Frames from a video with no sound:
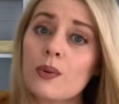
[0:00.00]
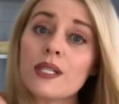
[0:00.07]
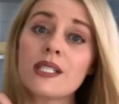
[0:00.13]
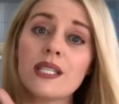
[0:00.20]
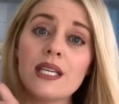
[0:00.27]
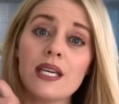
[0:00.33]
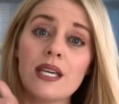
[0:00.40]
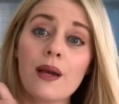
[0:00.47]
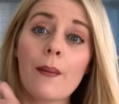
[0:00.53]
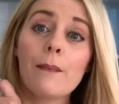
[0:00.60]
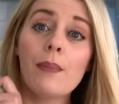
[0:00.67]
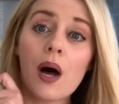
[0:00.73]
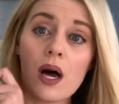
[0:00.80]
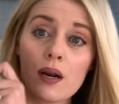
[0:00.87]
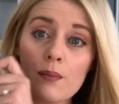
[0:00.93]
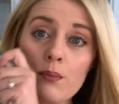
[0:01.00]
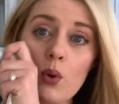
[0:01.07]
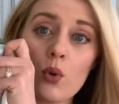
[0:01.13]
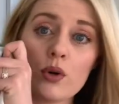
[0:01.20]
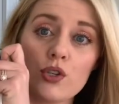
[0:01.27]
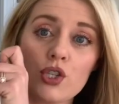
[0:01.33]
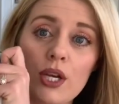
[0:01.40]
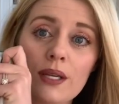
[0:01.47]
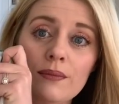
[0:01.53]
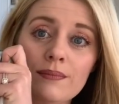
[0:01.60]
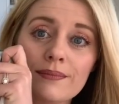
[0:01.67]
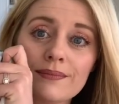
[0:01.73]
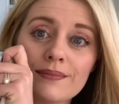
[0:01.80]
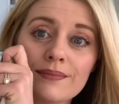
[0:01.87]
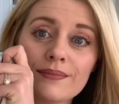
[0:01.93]
was the bottom portion.
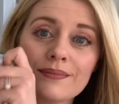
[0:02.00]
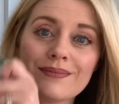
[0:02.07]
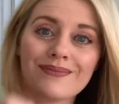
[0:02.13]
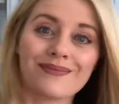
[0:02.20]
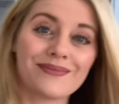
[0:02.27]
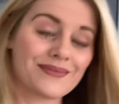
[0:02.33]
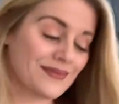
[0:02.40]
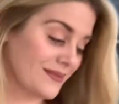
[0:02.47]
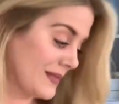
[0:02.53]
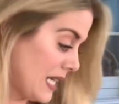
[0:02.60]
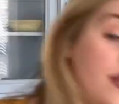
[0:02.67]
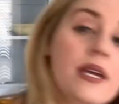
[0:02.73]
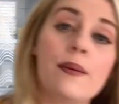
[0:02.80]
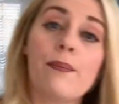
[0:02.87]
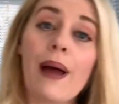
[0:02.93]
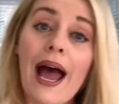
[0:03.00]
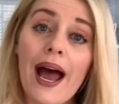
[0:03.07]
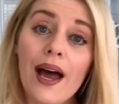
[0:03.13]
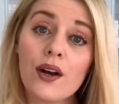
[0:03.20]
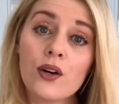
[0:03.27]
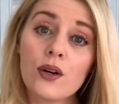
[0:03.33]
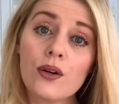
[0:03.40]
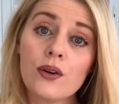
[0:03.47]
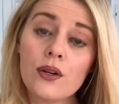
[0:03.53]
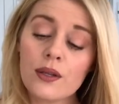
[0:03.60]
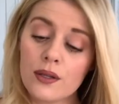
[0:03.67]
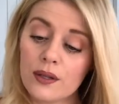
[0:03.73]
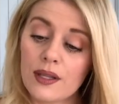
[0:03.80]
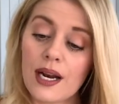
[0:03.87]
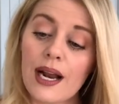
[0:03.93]
The pattern
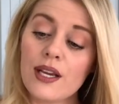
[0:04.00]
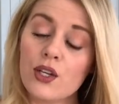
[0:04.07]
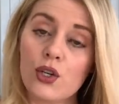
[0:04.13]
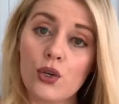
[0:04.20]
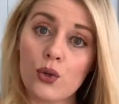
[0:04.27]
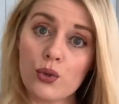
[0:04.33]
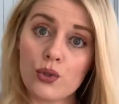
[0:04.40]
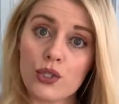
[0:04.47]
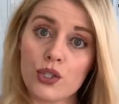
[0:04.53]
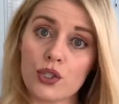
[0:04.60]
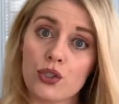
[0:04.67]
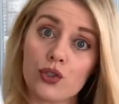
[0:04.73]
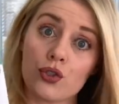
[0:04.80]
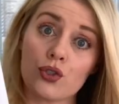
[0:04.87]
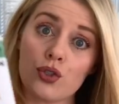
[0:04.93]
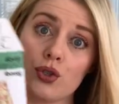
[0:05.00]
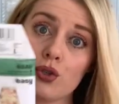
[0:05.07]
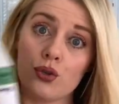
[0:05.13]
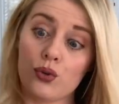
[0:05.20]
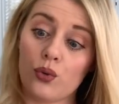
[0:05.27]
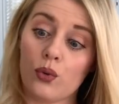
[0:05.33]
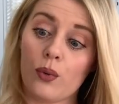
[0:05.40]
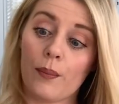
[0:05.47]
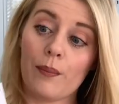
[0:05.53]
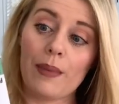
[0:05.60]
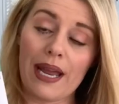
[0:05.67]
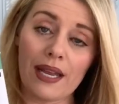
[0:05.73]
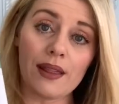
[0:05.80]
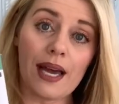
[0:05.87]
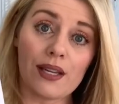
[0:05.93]
that I used to
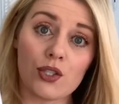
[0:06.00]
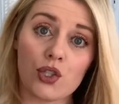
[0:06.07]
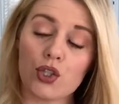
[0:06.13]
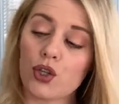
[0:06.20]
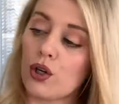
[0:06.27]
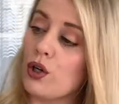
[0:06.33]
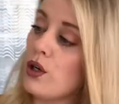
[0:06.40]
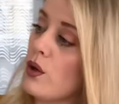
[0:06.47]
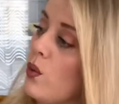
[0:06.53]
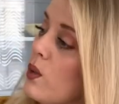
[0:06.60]
make that skirt